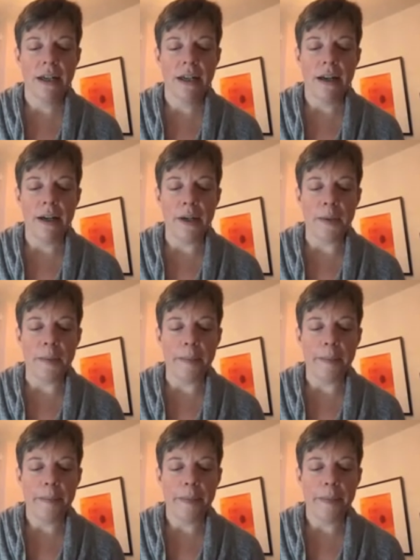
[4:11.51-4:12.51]

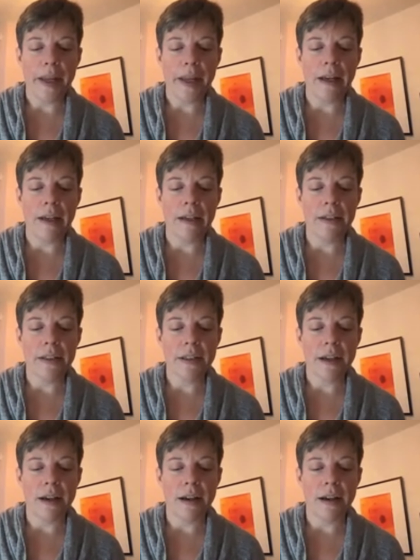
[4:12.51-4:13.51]
Um, and
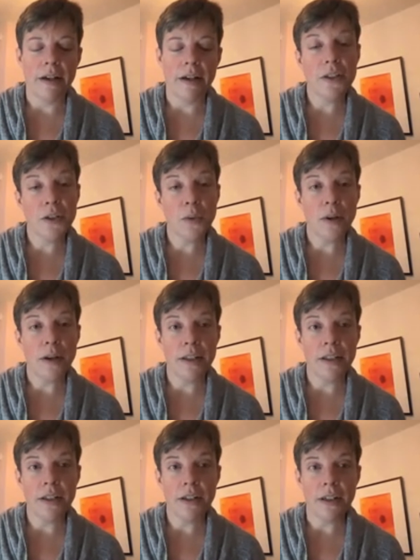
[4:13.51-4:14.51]
uh, and also why I
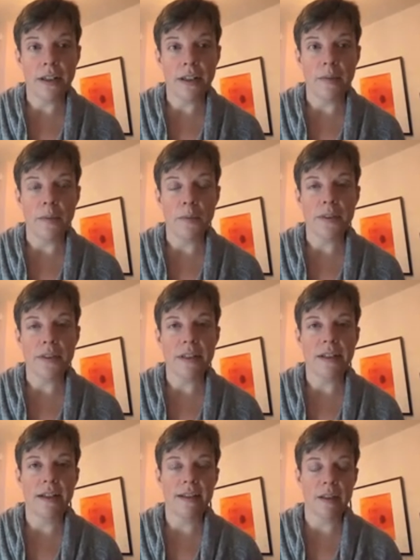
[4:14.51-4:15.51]
started again once I
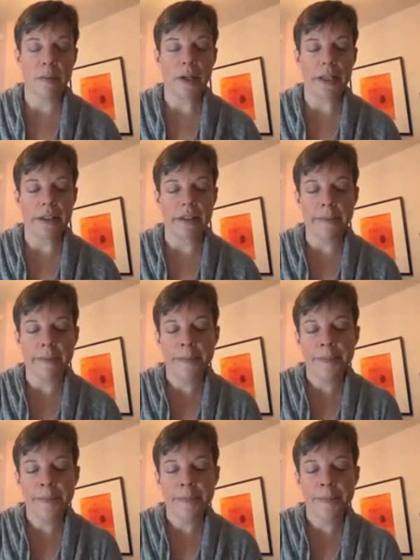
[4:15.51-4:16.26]
got to Brighton.